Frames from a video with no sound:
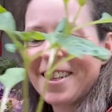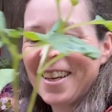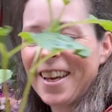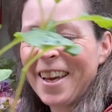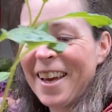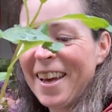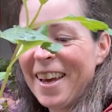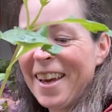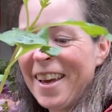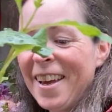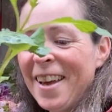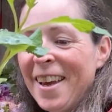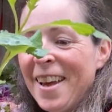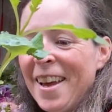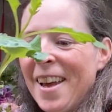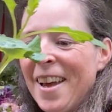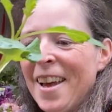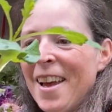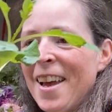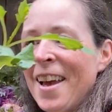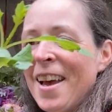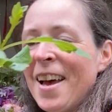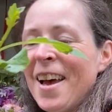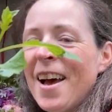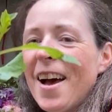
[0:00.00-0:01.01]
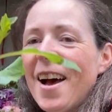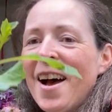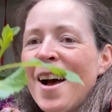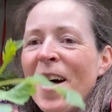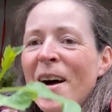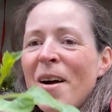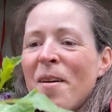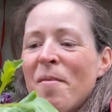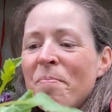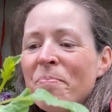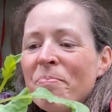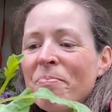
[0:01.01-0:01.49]
here.
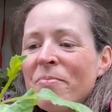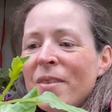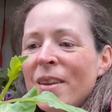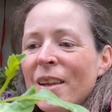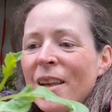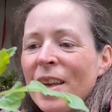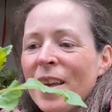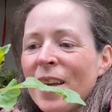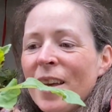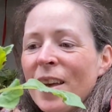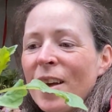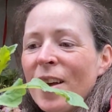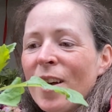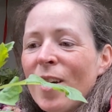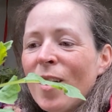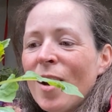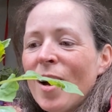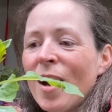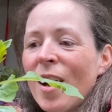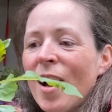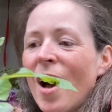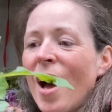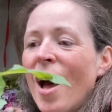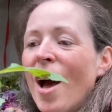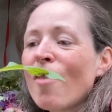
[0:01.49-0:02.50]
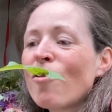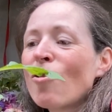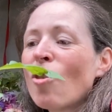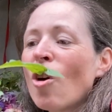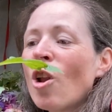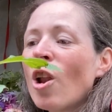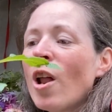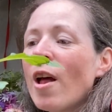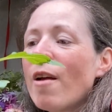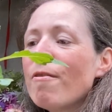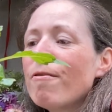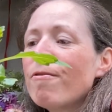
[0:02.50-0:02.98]
I've
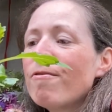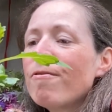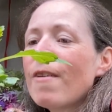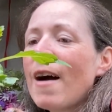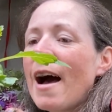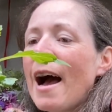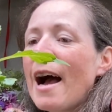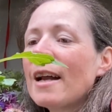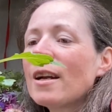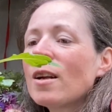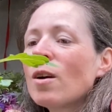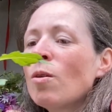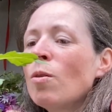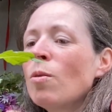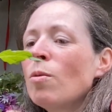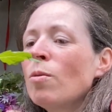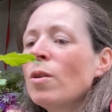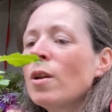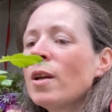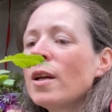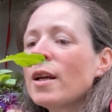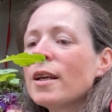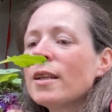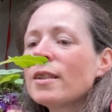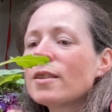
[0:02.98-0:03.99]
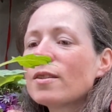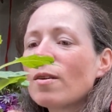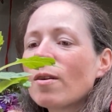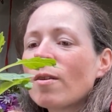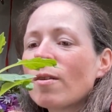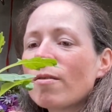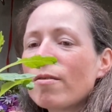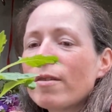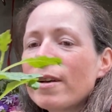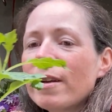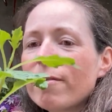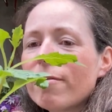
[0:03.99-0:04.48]
got, in fact, oh look, it's
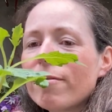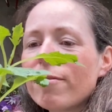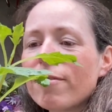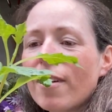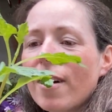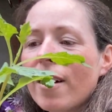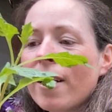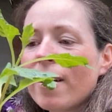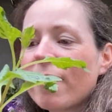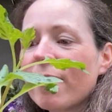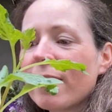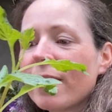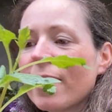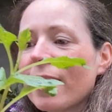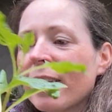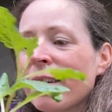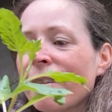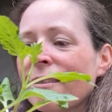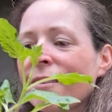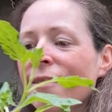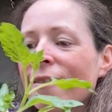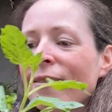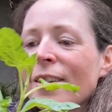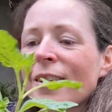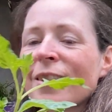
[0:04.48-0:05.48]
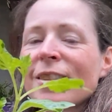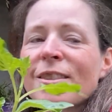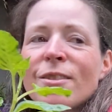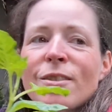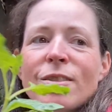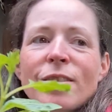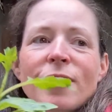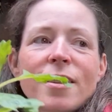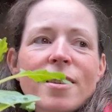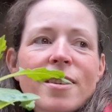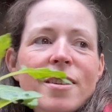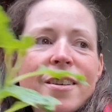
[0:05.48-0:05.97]
got green fly on it. Oh, that's
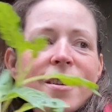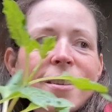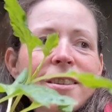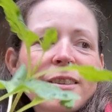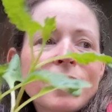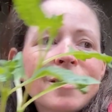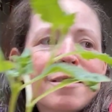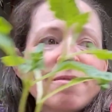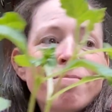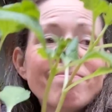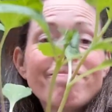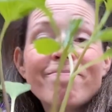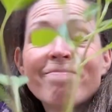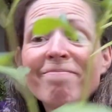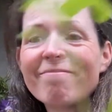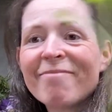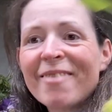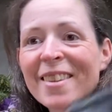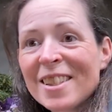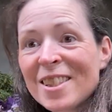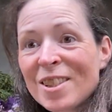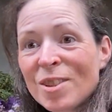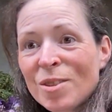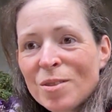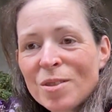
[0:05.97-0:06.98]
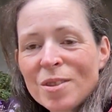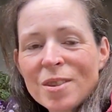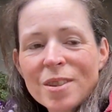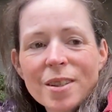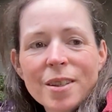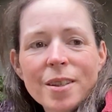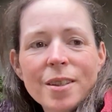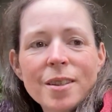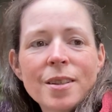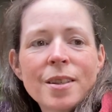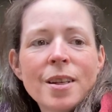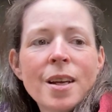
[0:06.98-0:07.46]
not so good. That's not so
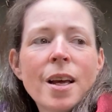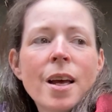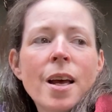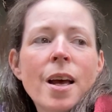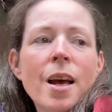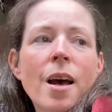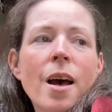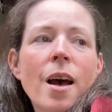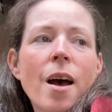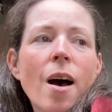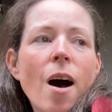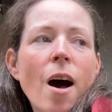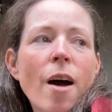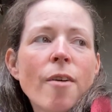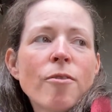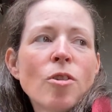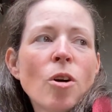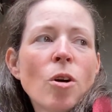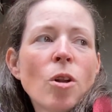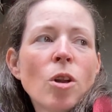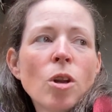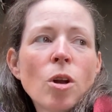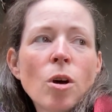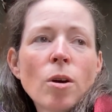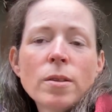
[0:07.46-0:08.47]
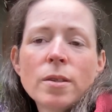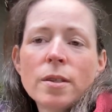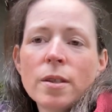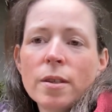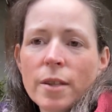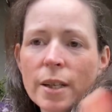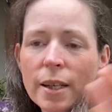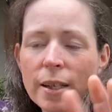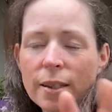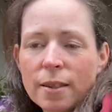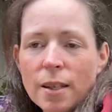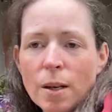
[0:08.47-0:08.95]
good. I've got lots of
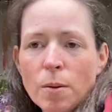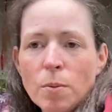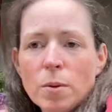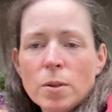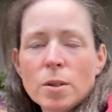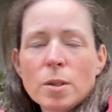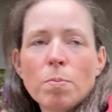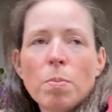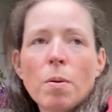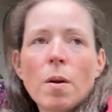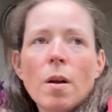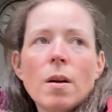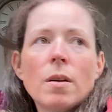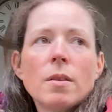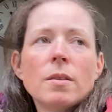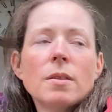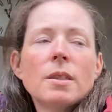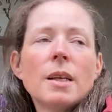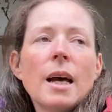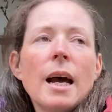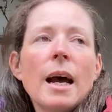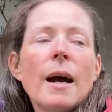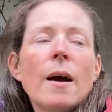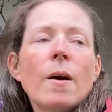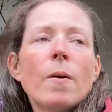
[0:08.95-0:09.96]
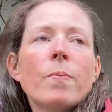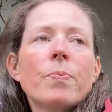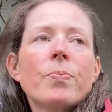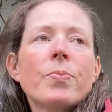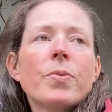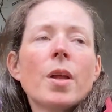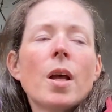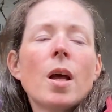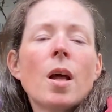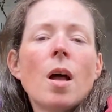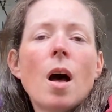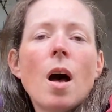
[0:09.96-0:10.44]
things I want to plant out.
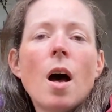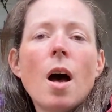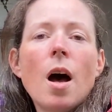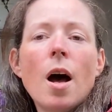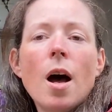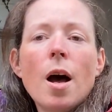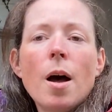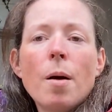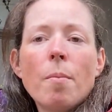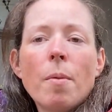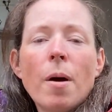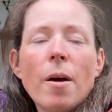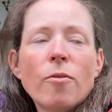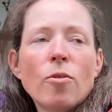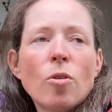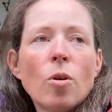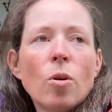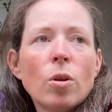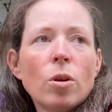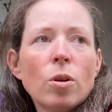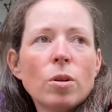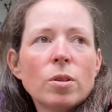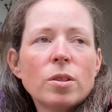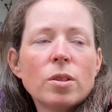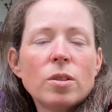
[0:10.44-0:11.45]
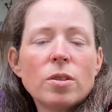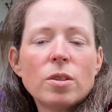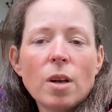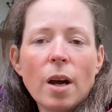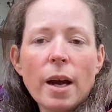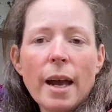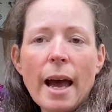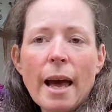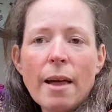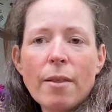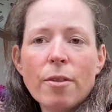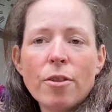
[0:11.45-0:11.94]
I've got lots of
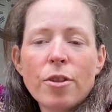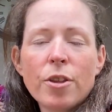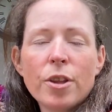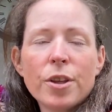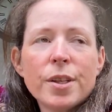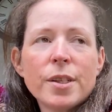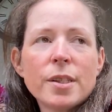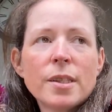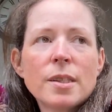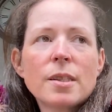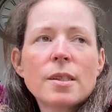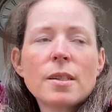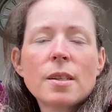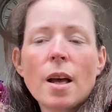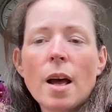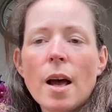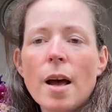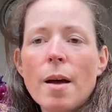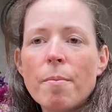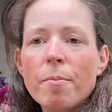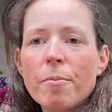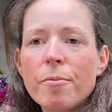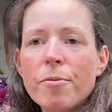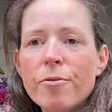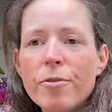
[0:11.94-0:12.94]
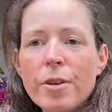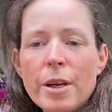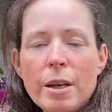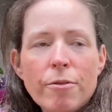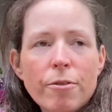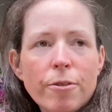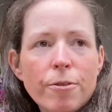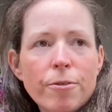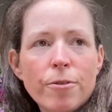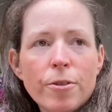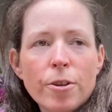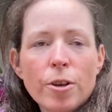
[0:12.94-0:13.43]
dianthus,
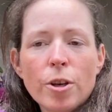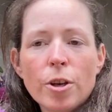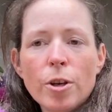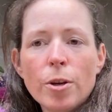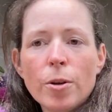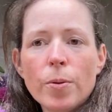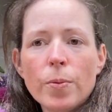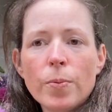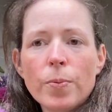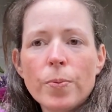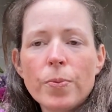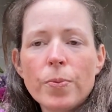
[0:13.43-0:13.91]
feverfew.